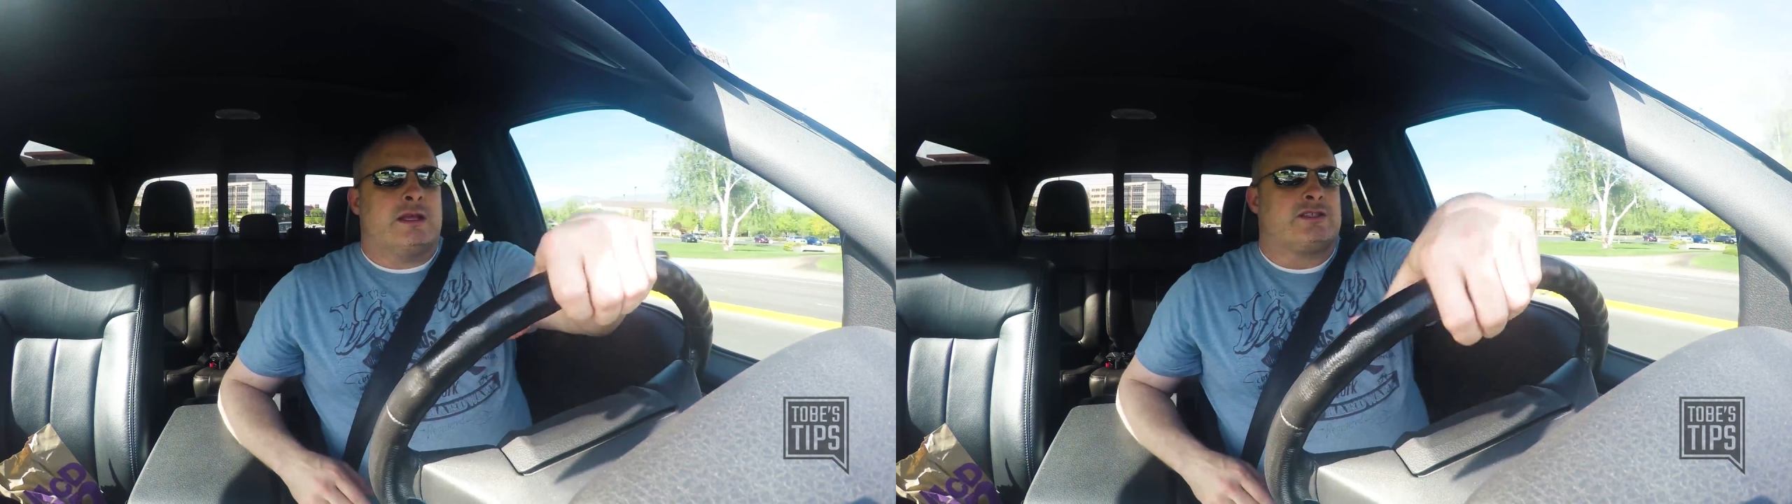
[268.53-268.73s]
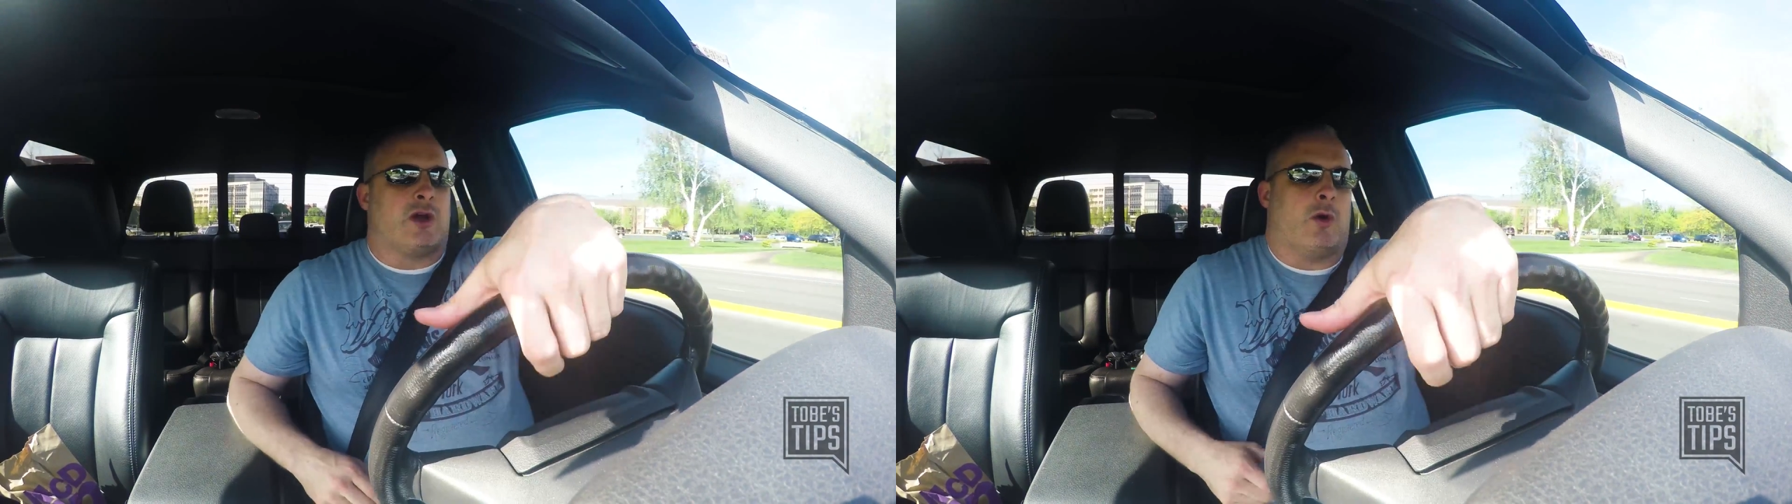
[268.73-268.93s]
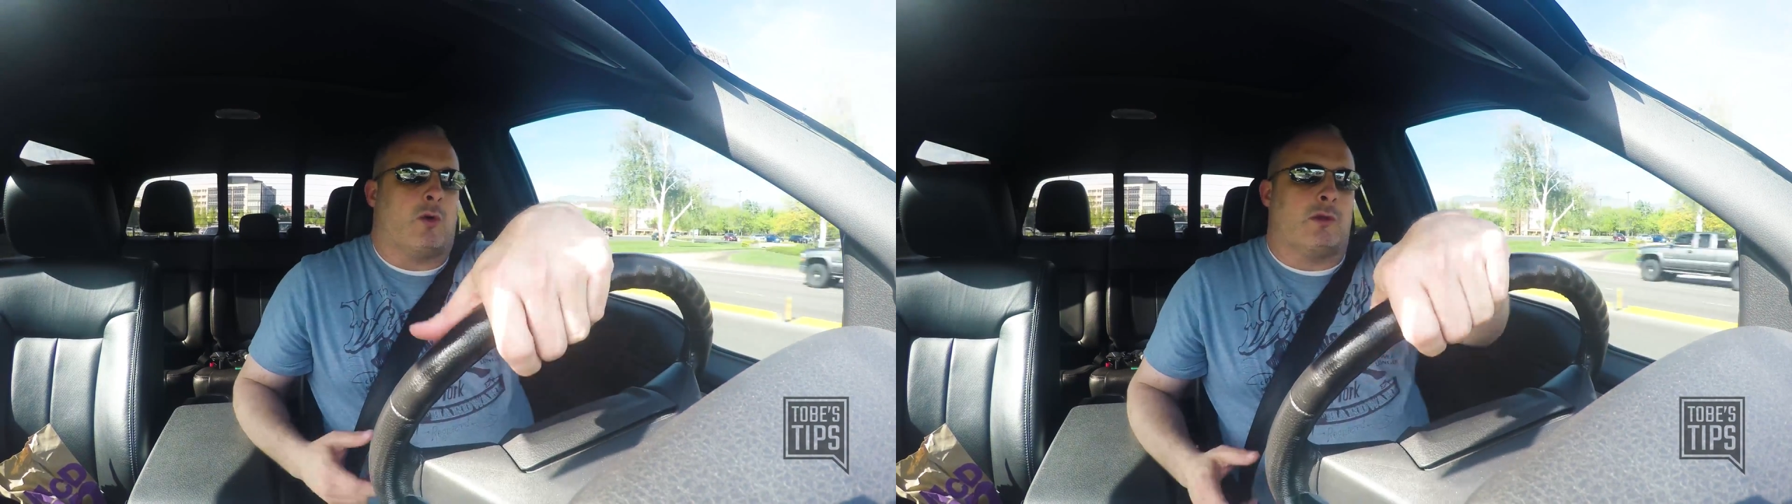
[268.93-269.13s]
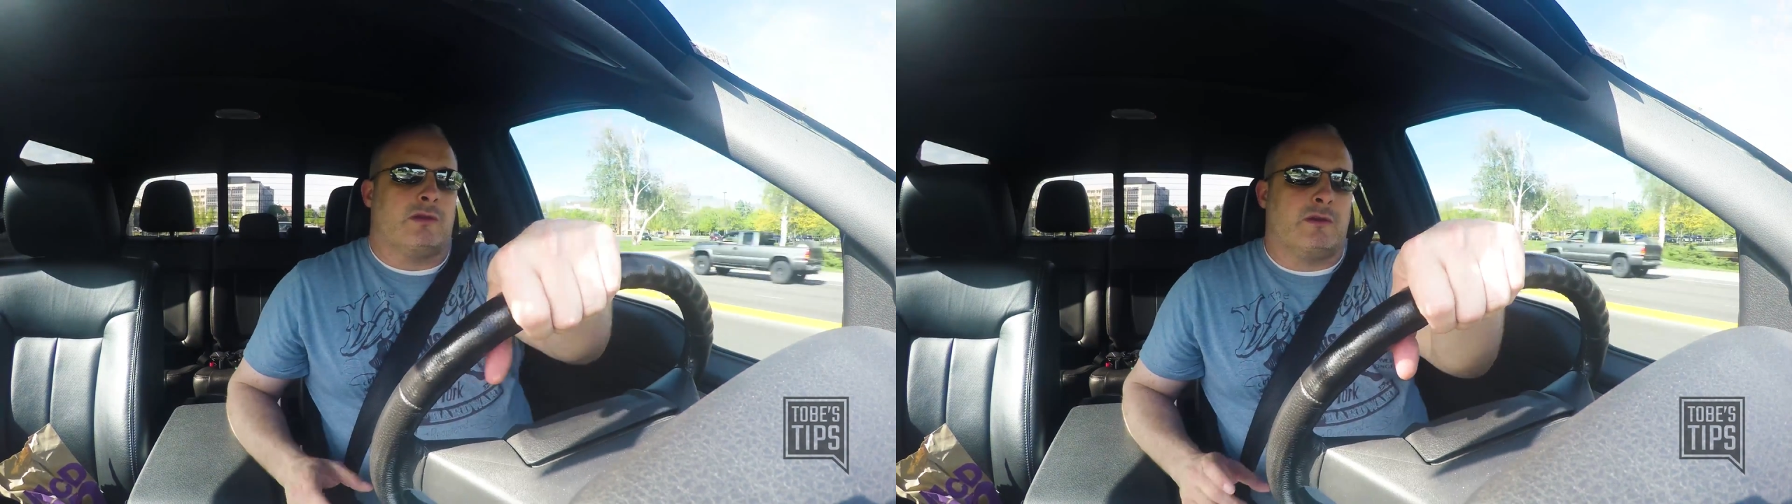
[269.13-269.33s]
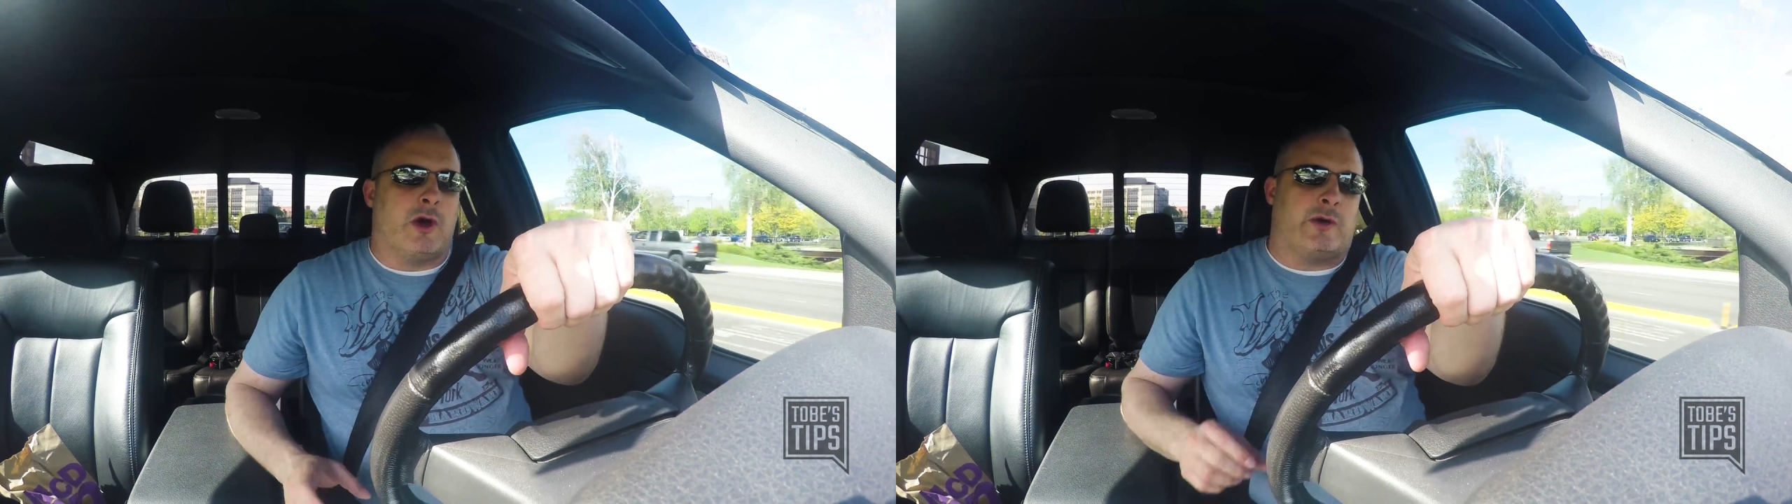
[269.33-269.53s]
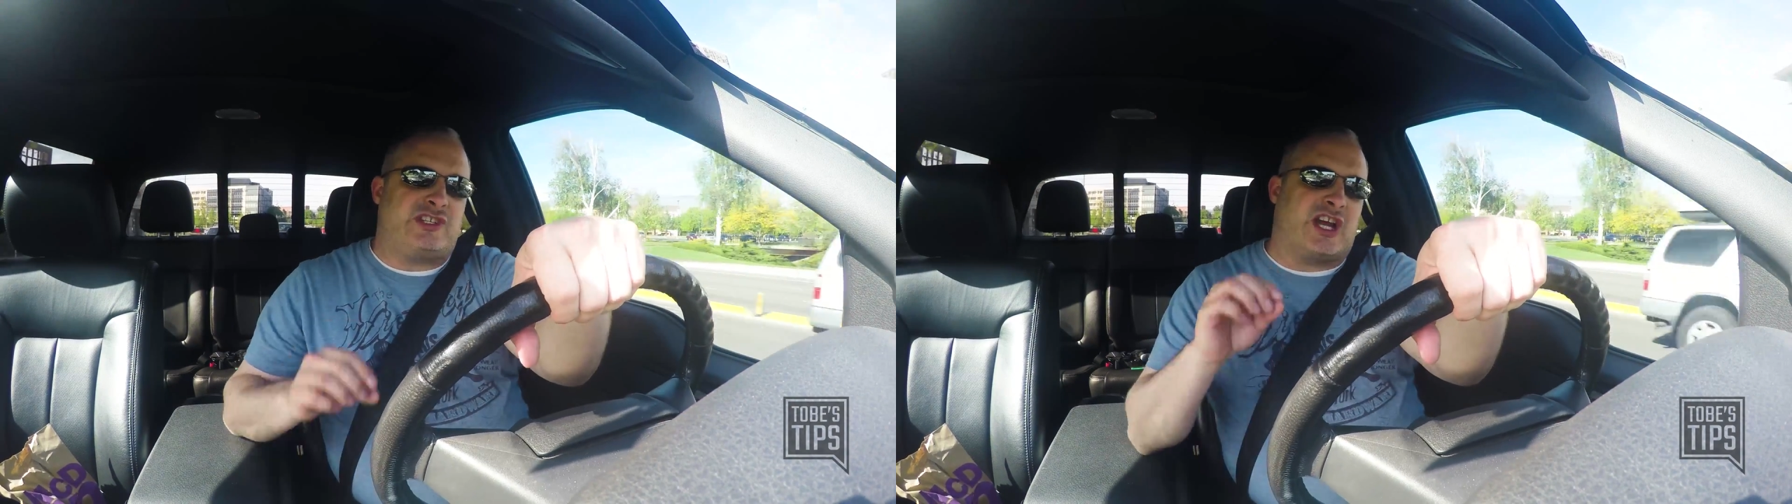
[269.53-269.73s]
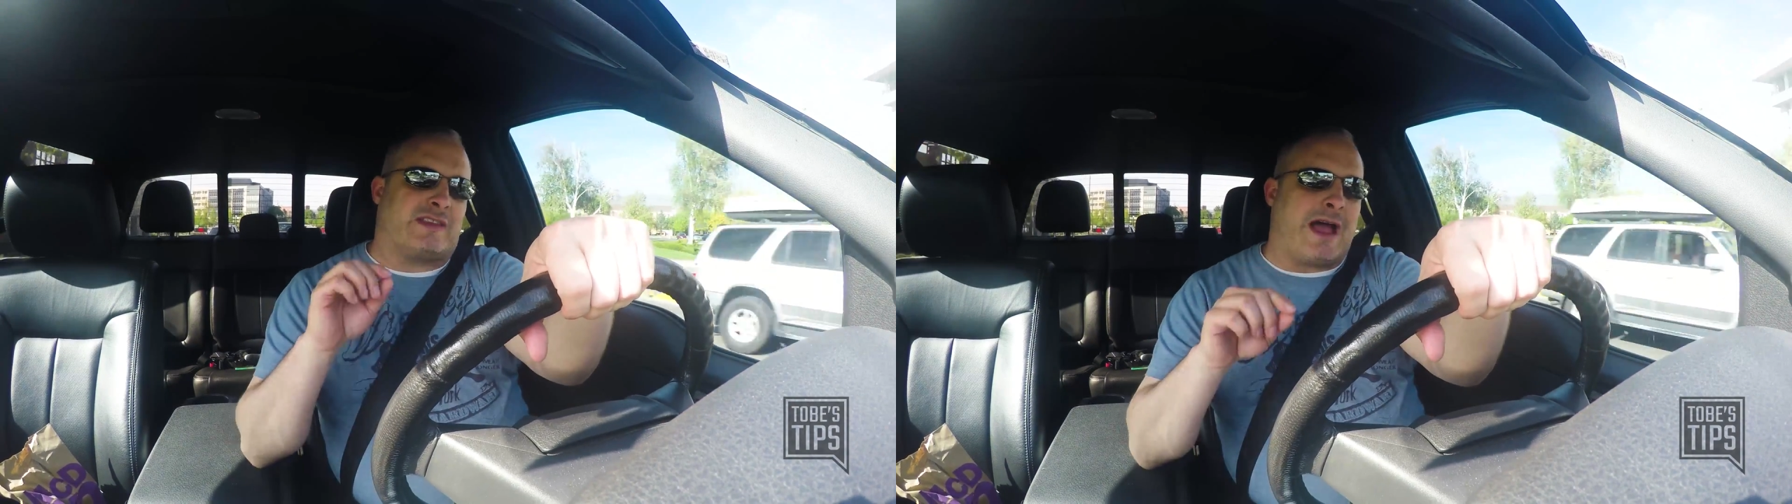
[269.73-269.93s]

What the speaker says: So go and check